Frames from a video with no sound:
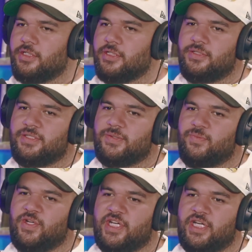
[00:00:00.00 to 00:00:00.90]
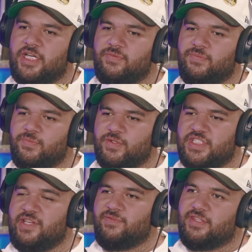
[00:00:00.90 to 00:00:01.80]
Because when I was
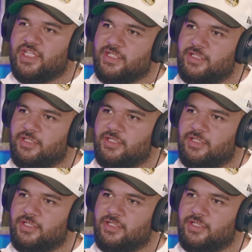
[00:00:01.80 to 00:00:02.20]
even like,